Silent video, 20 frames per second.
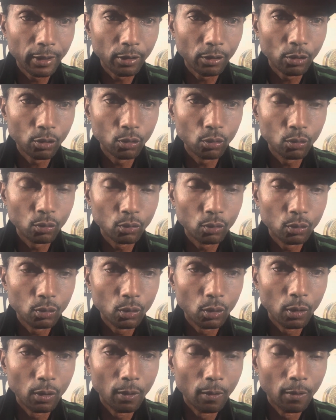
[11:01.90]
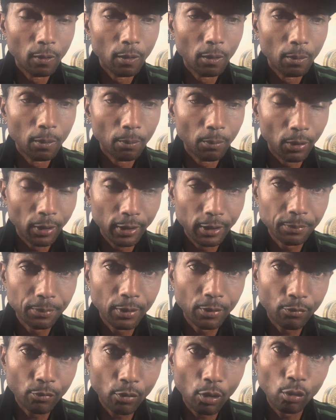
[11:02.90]
dude. But he'd
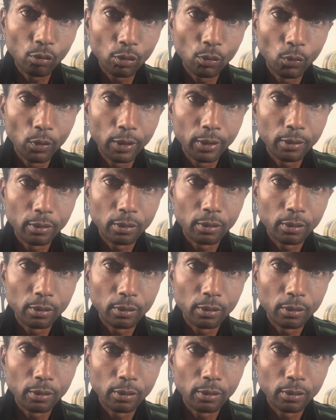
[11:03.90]
been rolling with